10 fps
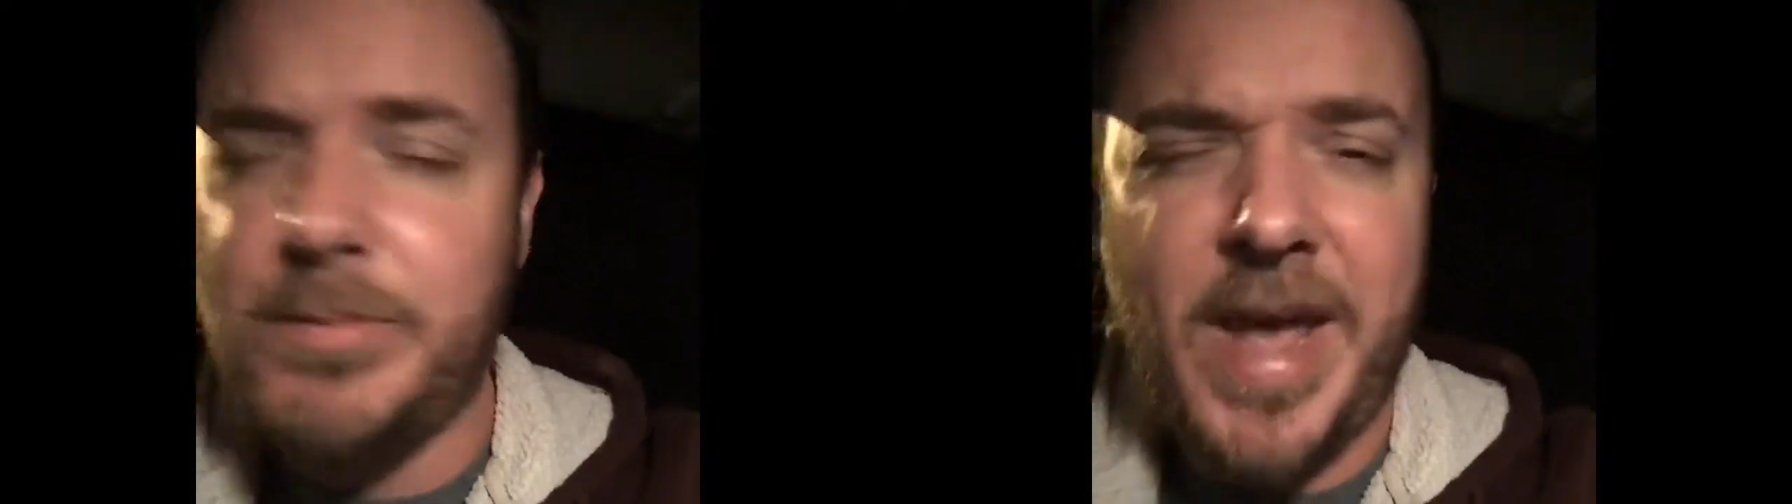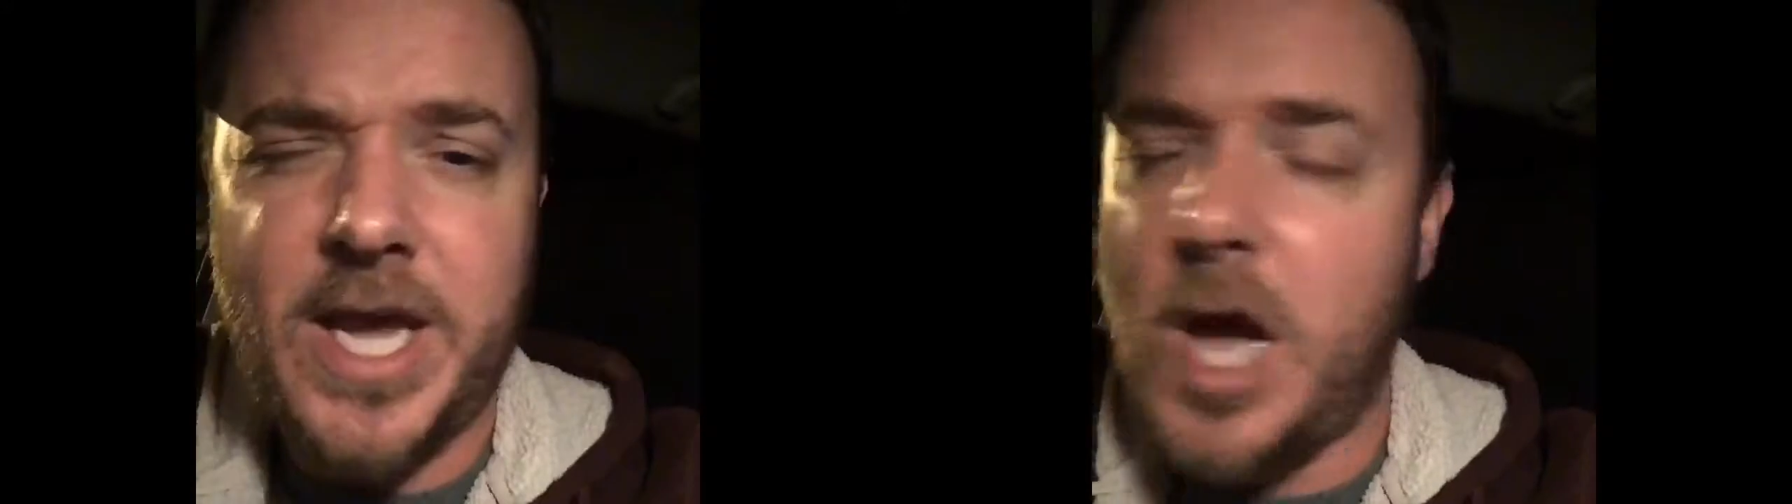
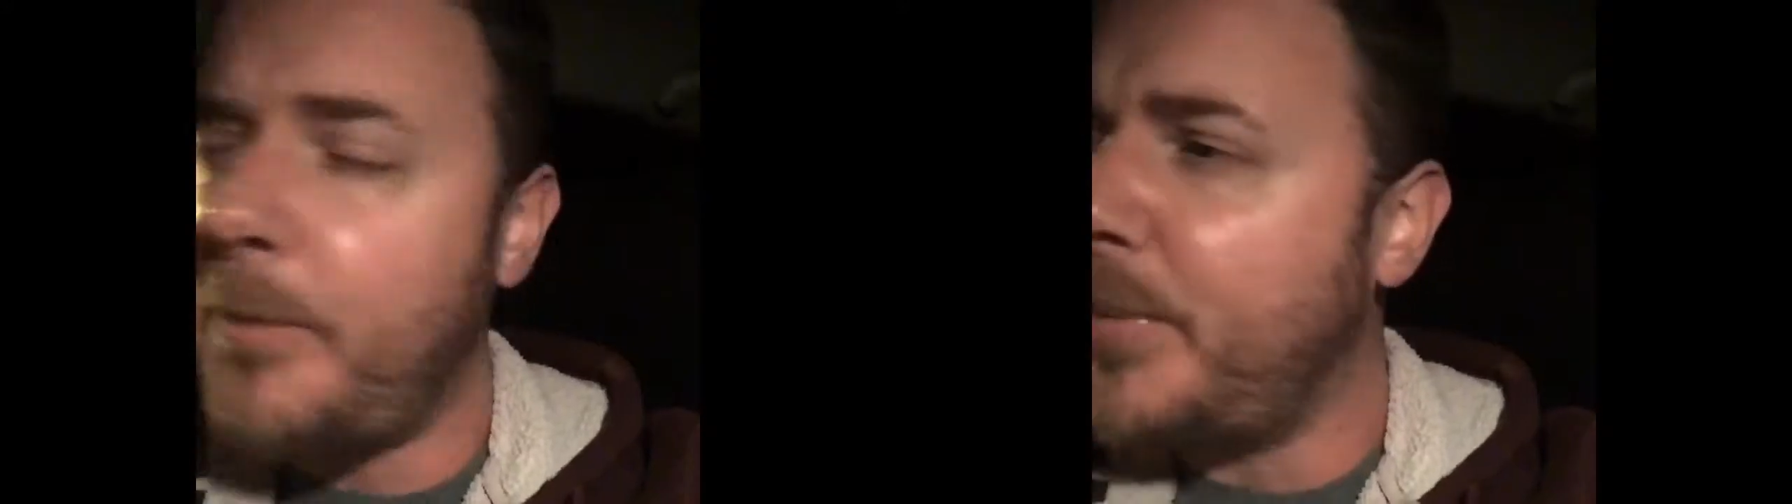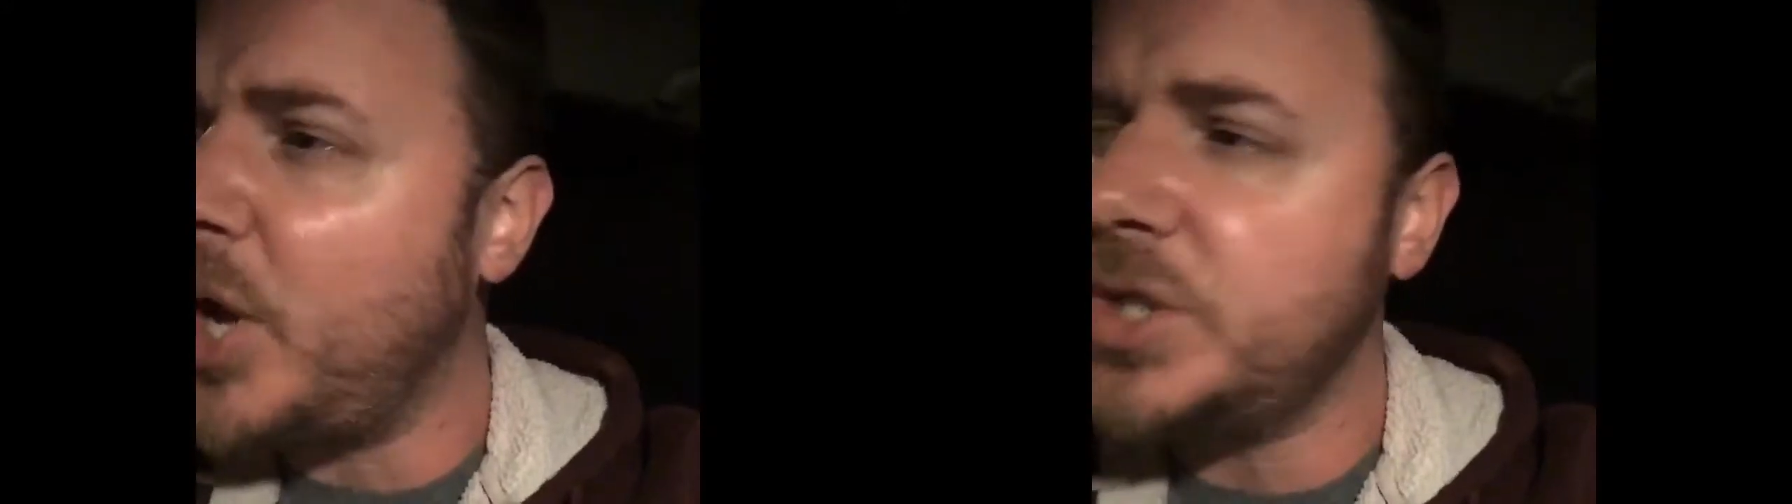make up
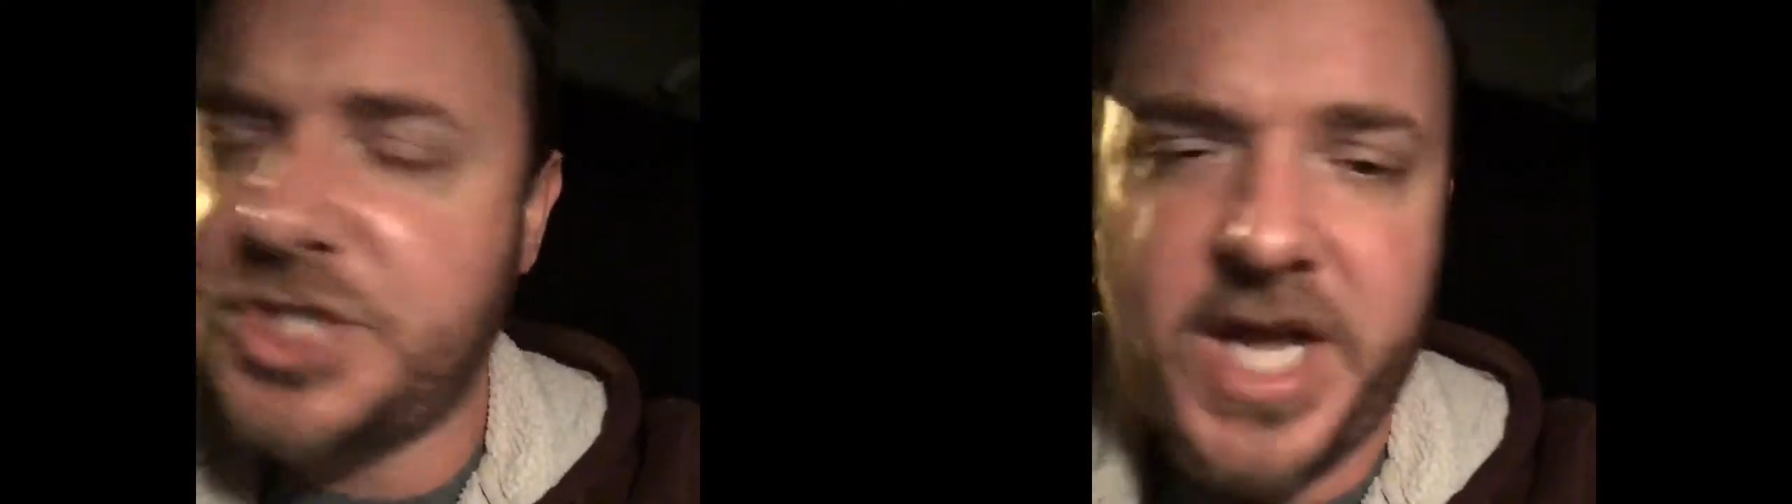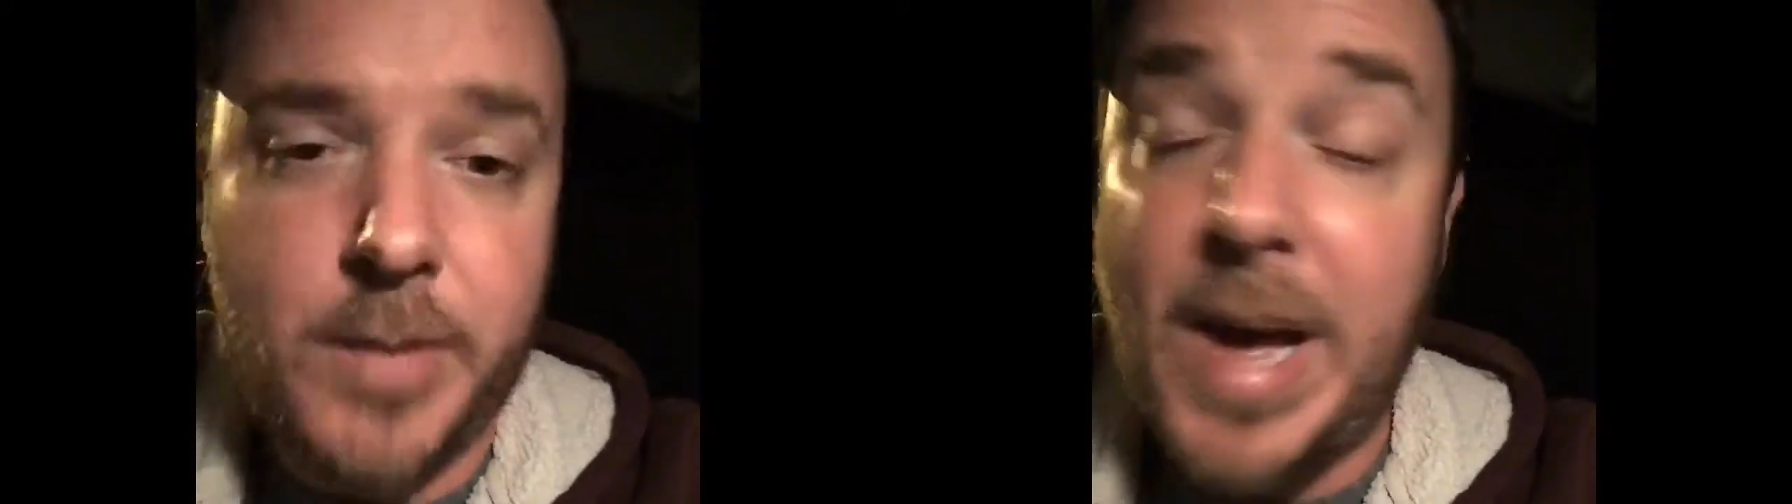
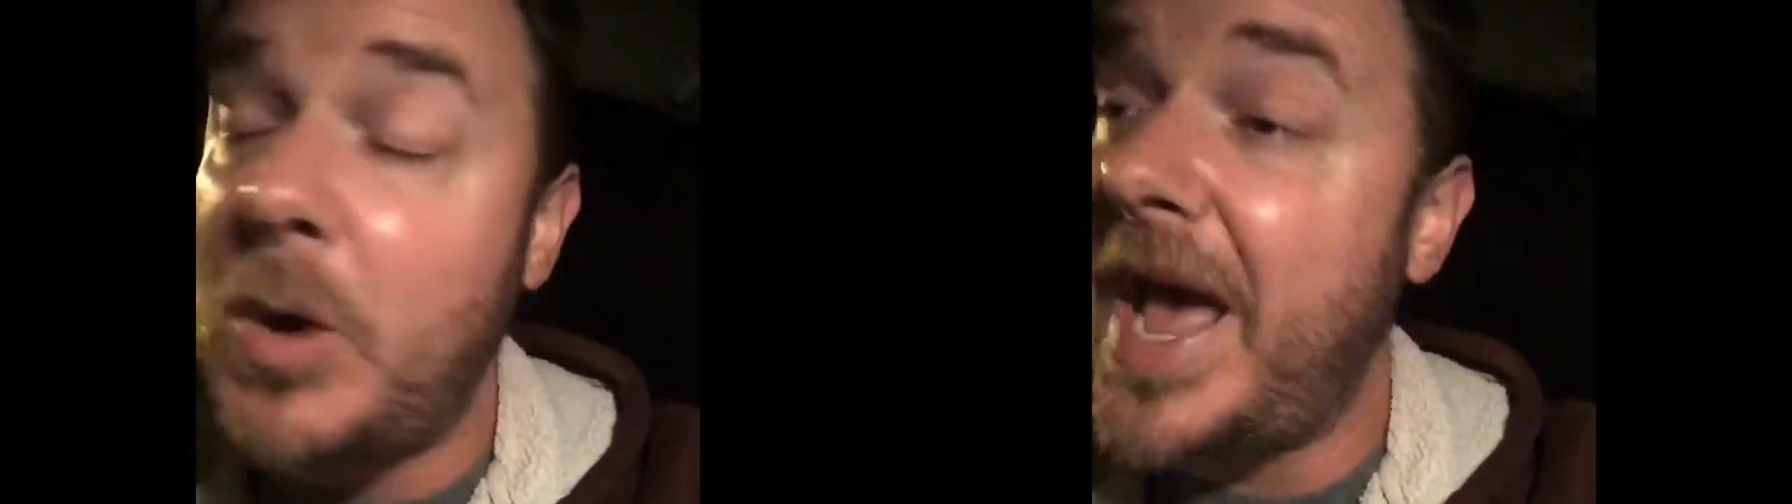bullshit about